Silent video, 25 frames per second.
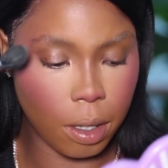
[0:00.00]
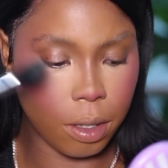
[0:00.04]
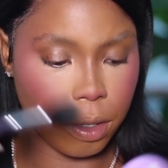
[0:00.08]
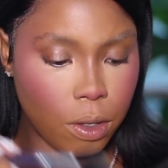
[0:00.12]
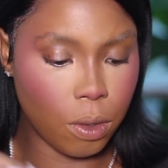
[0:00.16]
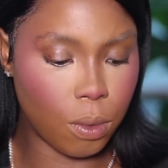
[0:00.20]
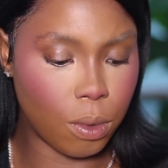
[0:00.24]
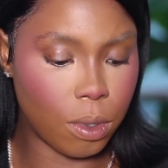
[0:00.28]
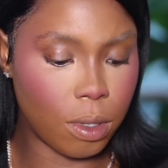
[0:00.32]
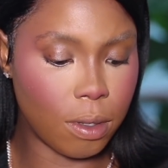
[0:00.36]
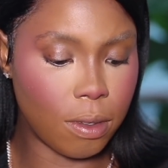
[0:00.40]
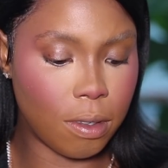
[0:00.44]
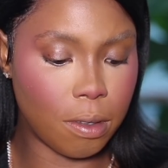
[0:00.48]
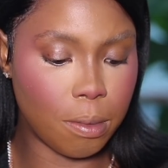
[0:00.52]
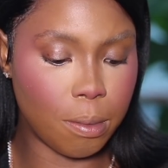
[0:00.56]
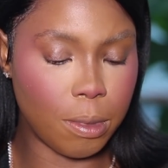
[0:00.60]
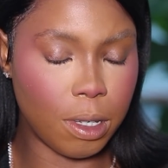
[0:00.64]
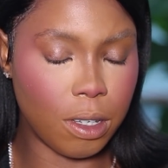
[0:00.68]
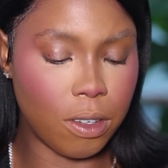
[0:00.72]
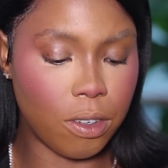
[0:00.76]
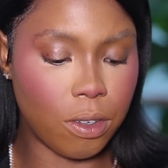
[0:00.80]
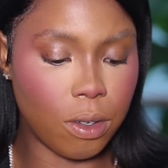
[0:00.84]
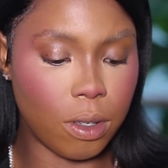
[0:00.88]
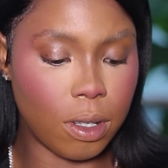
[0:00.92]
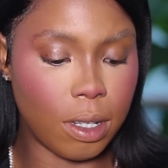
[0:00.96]
You want to
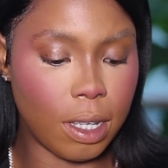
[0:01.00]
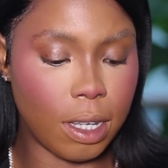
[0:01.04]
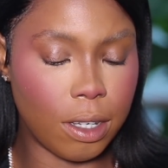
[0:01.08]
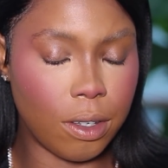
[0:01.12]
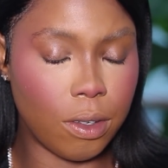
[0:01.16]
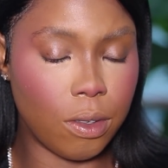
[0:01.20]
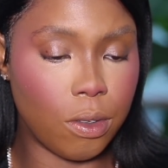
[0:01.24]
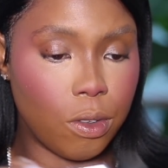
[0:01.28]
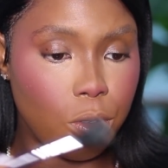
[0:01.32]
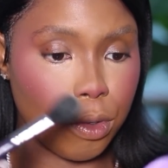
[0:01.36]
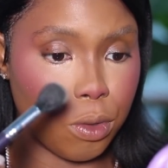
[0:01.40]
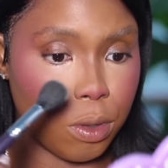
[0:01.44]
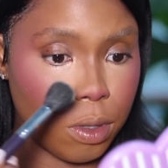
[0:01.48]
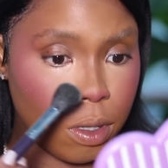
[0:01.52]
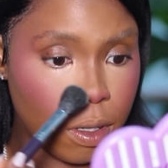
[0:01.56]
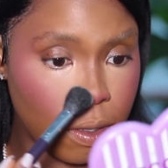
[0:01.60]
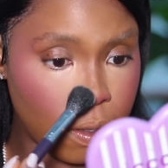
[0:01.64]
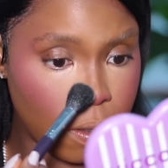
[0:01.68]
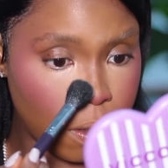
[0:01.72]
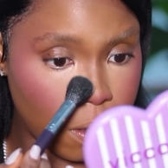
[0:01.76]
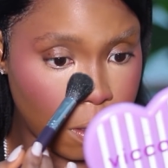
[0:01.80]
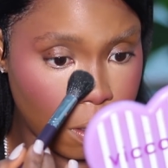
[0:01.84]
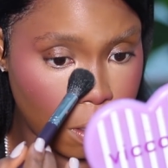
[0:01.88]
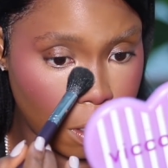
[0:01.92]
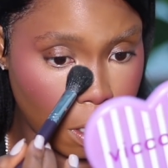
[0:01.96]
make sure that you do
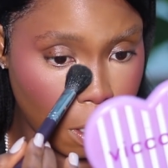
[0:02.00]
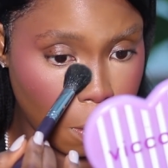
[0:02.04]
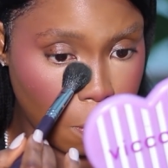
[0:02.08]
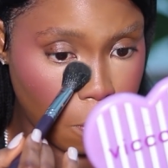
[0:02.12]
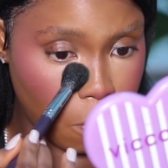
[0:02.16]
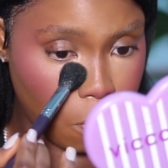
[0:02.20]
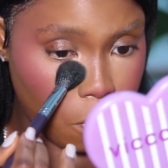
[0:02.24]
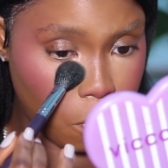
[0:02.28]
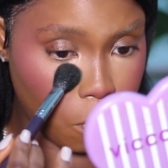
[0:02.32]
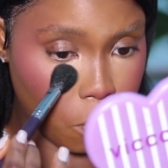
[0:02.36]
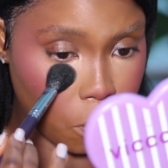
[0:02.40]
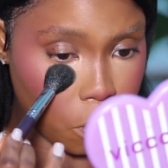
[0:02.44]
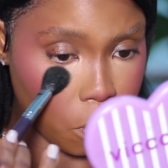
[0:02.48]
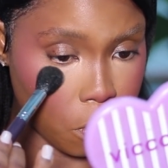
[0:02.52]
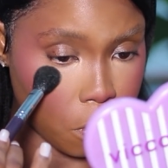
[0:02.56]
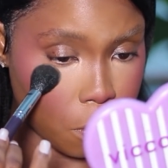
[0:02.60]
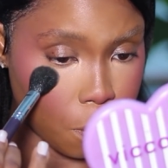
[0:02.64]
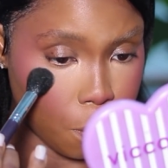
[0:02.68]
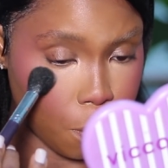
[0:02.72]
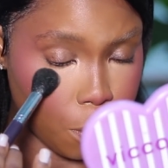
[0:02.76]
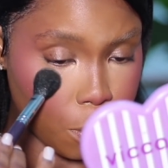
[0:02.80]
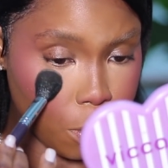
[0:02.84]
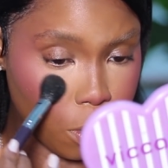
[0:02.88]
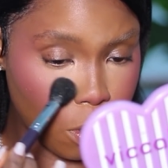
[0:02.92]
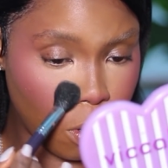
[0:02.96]
this step first,
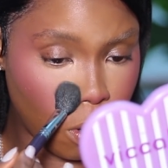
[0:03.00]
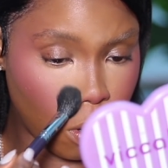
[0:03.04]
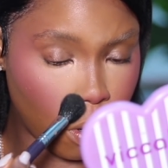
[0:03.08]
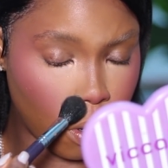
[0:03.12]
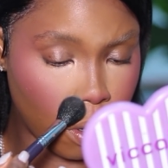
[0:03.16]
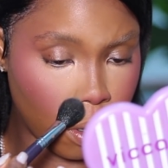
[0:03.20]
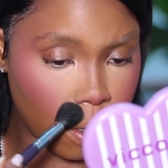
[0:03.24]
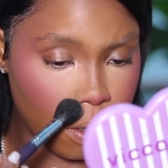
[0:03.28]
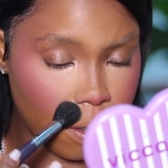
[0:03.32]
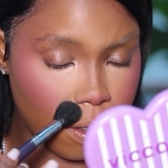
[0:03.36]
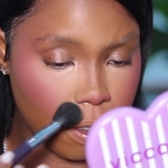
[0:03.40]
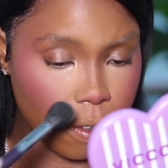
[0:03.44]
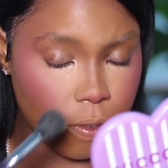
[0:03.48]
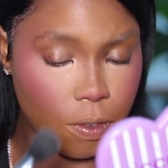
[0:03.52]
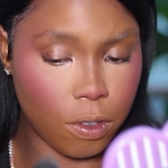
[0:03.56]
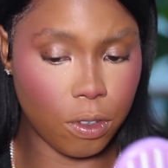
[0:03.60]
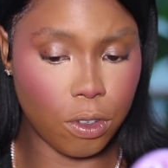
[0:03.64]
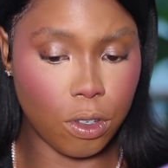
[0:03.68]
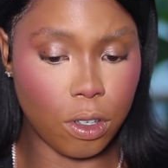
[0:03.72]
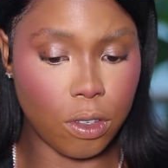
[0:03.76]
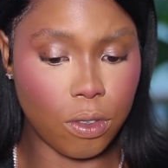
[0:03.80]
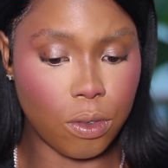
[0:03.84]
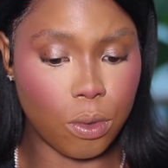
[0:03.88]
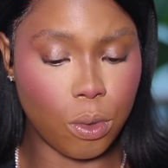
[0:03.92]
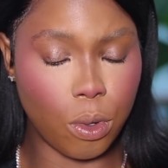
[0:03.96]
because if you're
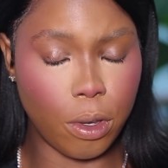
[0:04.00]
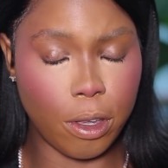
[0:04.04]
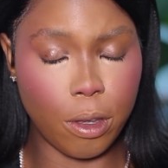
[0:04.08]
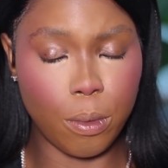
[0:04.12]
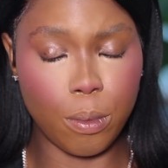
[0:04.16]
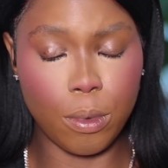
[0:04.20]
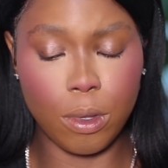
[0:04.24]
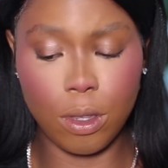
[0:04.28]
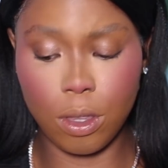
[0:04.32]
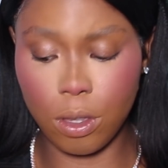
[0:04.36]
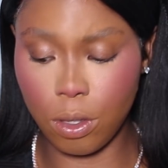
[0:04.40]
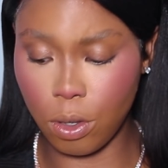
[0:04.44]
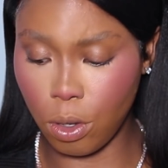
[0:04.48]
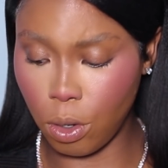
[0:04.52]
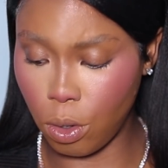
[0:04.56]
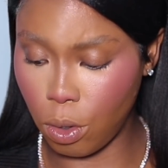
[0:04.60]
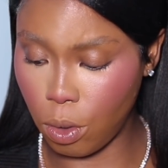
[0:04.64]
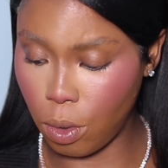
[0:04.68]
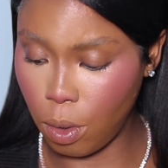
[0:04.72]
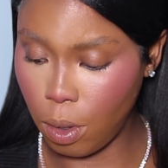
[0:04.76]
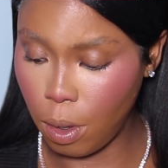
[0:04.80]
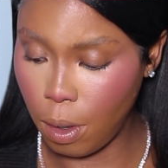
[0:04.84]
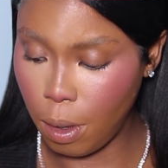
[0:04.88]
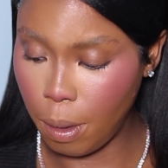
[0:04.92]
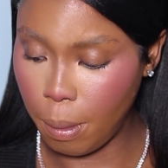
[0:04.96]
just going with
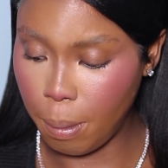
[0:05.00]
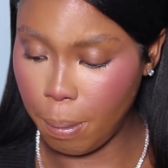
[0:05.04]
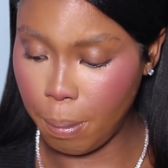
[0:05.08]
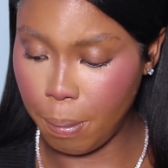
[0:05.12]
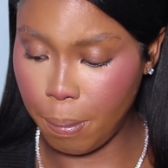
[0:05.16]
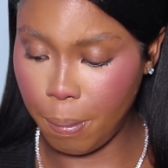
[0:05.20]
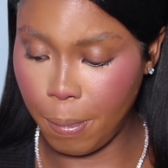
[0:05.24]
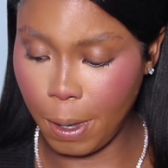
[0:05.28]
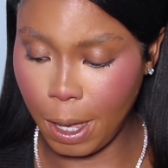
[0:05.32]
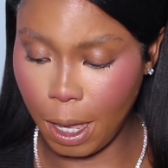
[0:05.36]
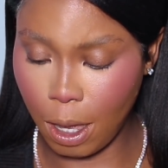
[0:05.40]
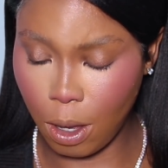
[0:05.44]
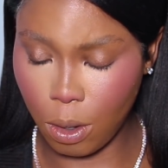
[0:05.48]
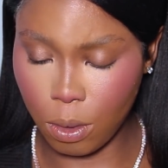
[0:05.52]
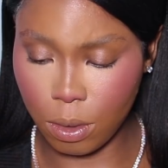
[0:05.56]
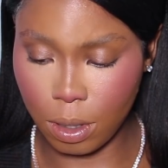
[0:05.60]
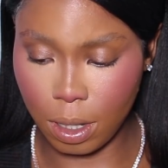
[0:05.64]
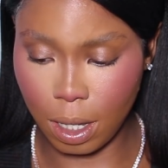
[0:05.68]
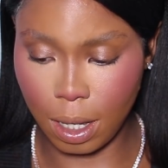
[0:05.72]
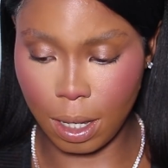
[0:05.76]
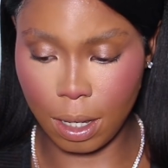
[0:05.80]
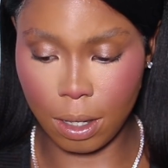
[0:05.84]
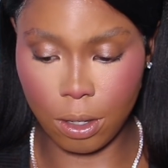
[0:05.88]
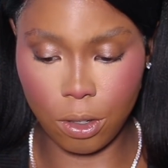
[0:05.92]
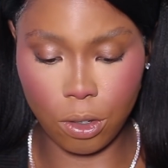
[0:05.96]
your
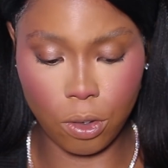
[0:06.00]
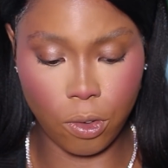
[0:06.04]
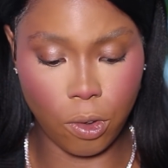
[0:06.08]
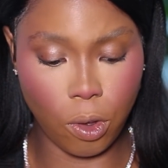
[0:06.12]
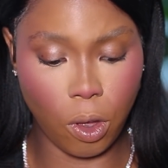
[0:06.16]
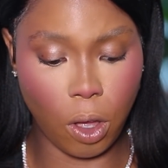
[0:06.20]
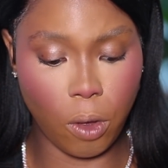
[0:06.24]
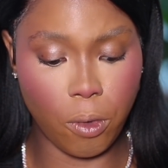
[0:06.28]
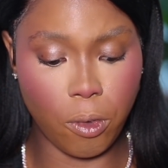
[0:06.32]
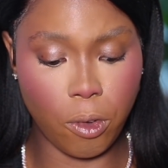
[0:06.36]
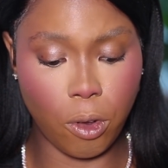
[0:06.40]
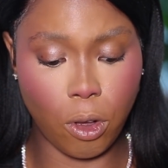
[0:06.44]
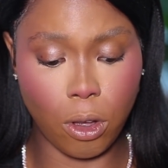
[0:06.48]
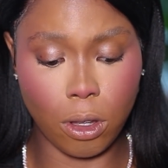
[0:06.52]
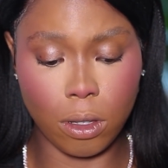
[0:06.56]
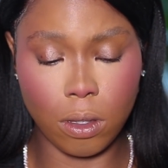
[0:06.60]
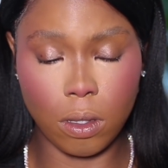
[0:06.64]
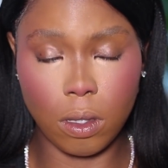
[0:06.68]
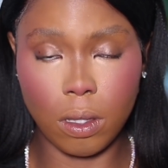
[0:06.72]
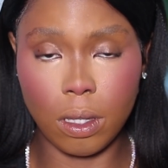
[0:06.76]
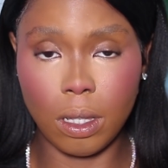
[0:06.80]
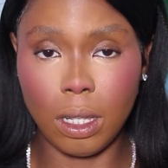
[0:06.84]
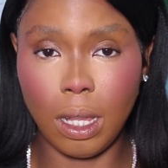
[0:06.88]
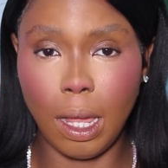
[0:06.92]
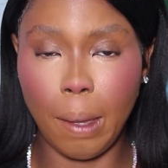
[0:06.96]
powder, your
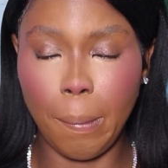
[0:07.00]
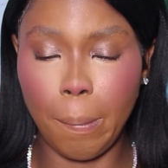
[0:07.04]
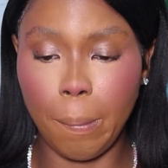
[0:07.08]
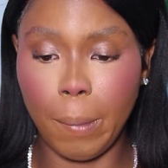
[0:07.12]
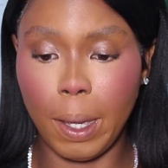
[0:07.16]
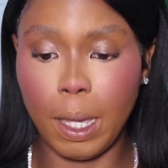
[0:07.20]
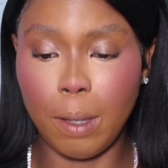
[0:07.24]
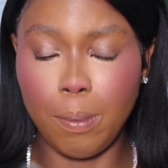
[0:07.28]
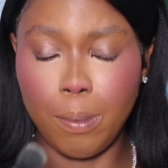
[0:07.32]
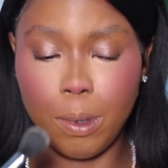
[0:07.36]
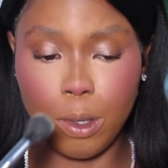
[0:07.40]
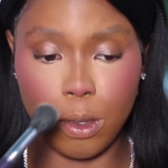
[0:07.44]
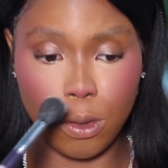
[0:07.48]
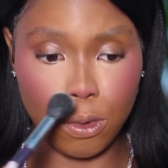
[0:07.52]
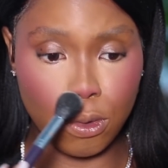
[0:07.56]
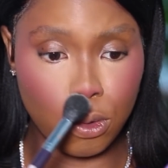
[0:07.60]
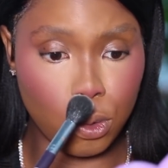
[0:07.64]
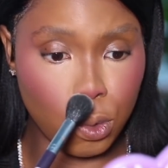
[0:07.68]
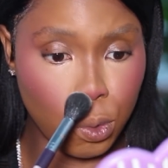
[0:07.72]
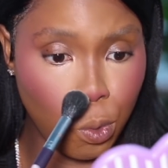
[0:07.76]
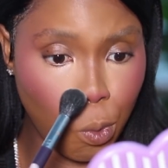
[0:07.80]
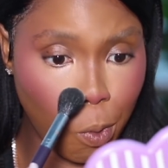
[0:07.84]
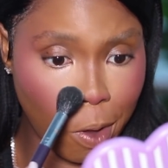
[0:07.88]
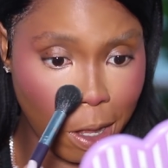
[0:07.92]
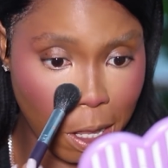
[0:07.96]
concealer might be
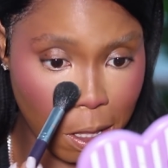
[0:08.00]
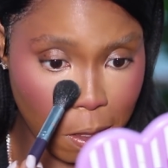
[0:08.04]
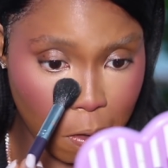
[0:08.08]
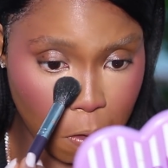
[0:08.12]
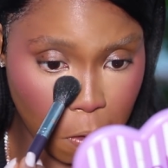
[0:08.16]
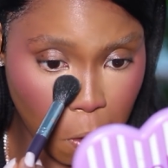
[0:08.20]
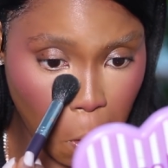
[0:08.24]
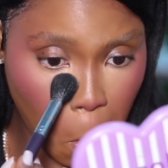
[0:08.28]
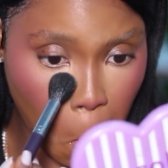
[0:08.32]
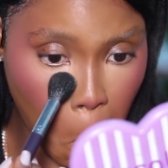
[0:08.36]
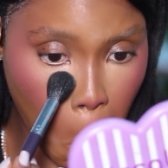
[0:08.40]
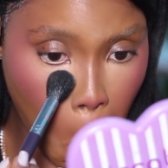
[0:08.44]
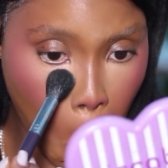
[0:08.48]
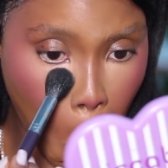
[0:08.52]
too wet